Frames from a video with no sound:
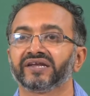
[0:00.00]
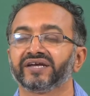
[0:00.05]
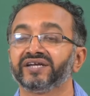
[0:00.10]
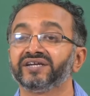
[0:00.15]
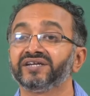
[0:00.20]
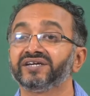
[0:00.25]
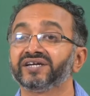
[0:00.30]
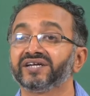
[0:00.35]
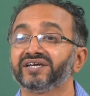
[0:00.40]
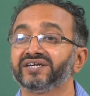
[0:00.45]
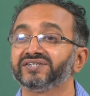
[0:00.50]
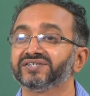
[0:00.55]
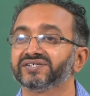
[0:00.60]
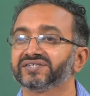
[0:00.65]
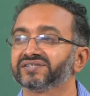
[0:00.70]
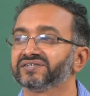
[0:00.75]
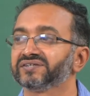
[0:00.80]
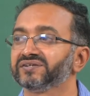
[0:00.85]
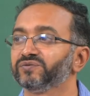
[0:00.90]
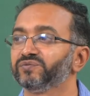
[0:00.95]

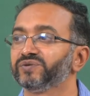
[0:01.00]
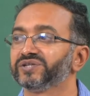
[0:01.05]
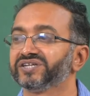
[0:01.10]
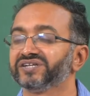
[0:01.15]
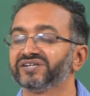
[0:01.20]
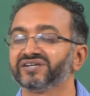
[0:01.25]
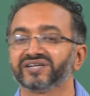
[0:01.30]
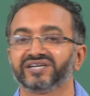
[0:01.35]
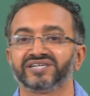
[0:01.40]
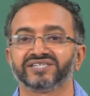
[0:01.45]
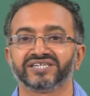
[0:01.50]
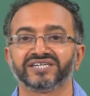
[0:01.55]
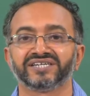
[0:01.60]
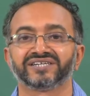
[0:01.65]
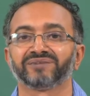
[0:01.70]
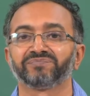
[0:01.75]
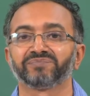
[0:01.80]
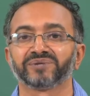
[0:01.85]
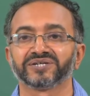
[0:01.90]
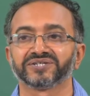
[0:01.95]
increase with increasing
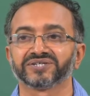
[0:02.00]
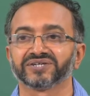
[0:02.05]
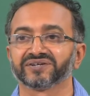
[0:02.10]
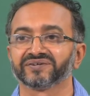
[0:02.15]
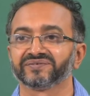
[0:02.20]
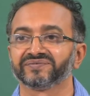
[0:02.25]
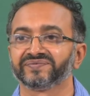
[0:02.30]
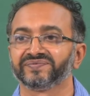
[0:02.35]
temperature,